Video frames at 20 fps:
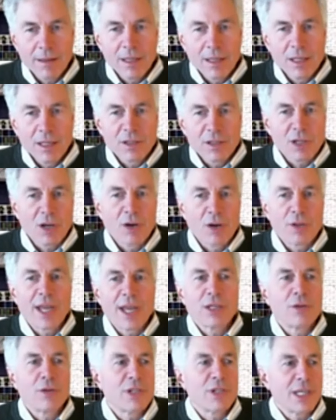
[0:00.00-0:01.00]
So
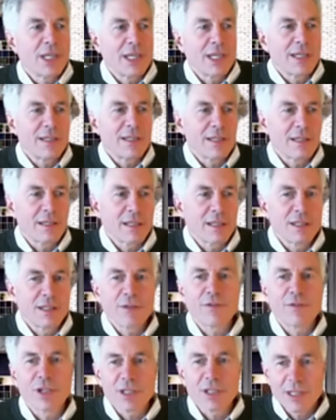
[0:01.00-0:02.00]
then you need a
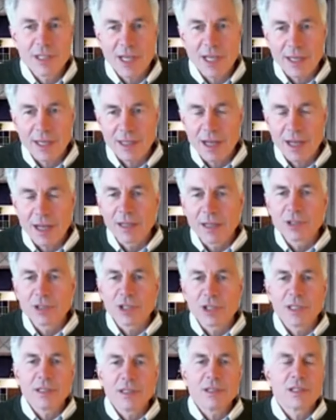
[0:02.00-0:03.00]
different
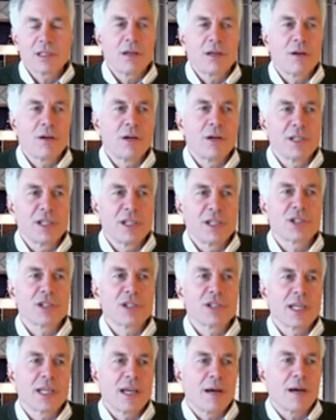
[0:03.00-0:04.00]
technology. So
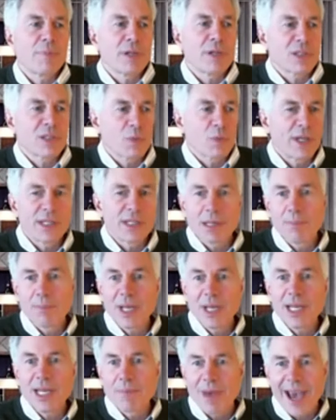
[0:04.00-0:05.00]
initially companies went to
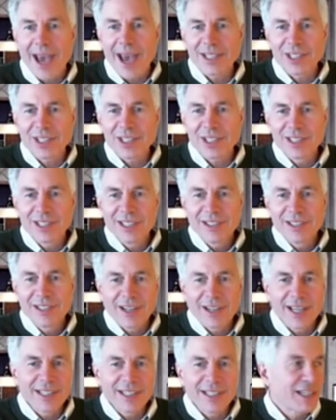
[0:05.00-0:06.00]
mini batch,
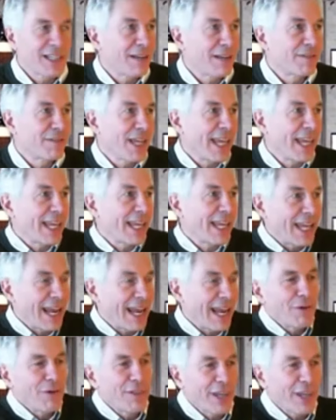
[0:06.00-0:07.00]
right? Instead of taking
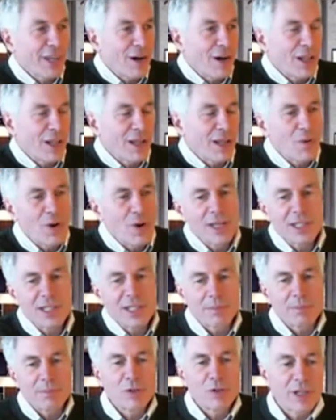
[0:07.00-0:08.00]
everything all at
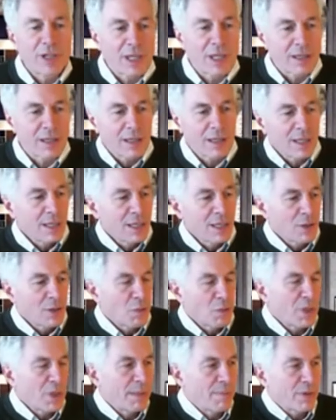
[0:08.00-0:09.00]
once and moving it,
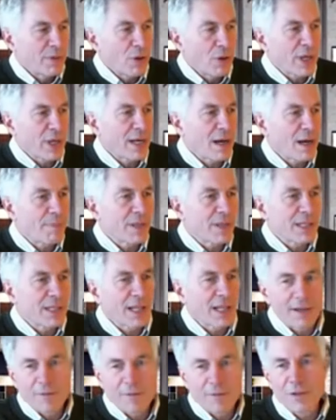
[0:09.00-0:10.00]
we broke it up into
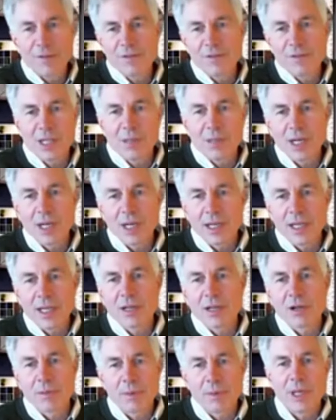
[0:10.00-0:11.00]
like 15-minute
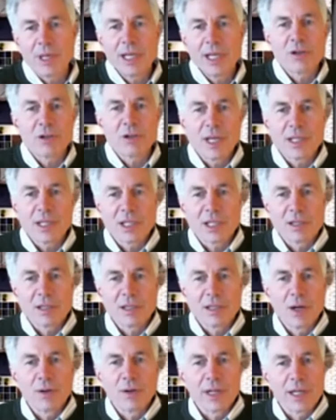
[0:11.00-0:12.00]
increments
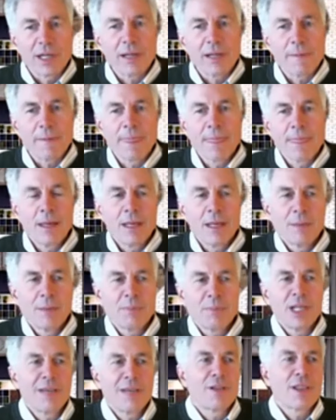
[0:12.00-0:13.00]
and loaded it.
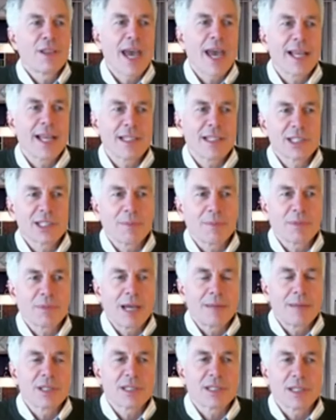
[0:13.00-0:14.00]
But even that
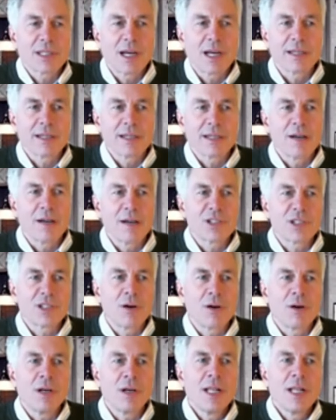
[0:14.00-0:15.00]
sometimes is not enough. So